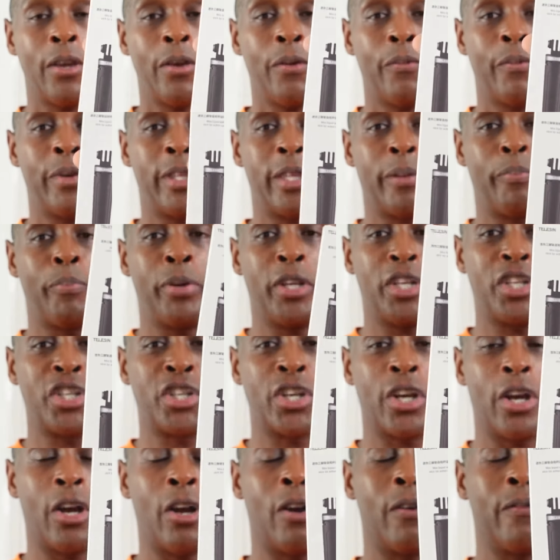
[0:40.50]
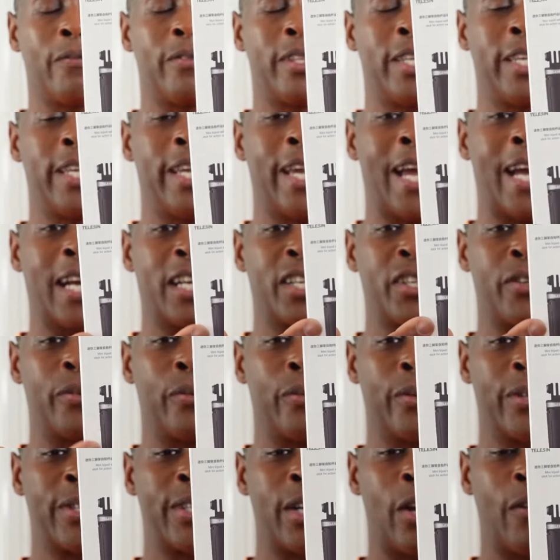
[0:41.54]
with a picture of the
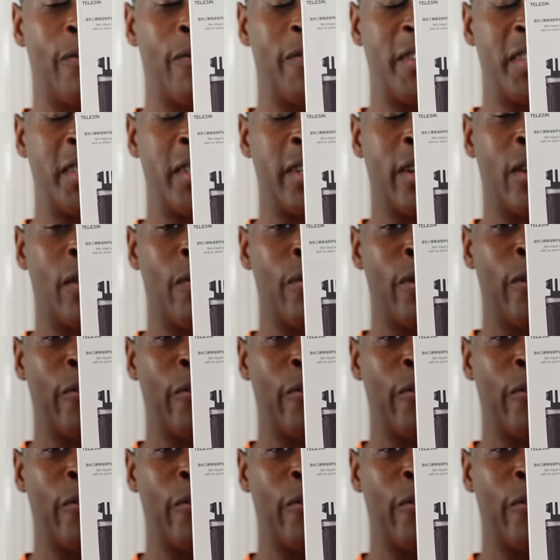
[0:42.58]
actual selfie stick on the